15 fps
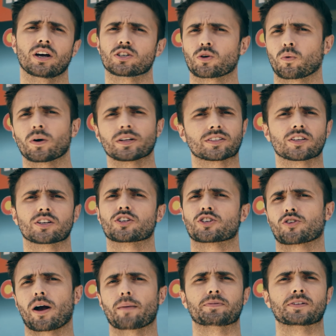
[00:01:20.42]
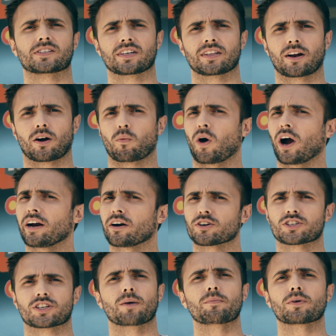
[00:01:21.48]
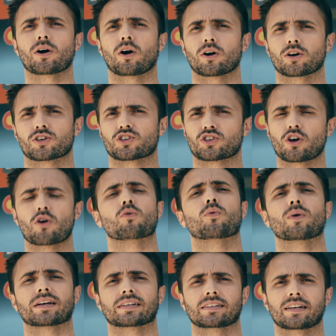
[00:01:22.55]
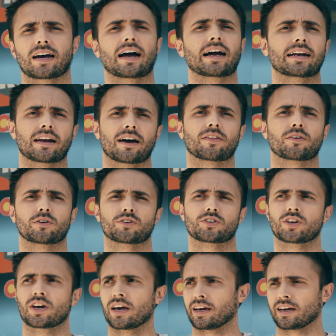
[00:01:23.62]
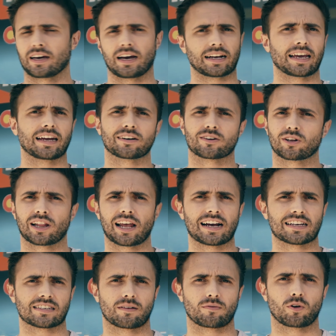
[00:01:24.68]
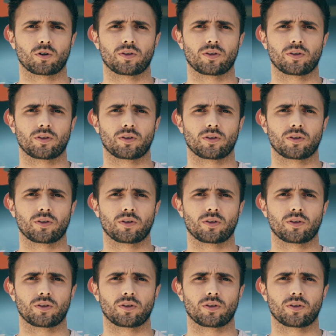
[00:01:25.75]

So what's the discrepancy there? Why are some cars so quick to die and others, again, could last several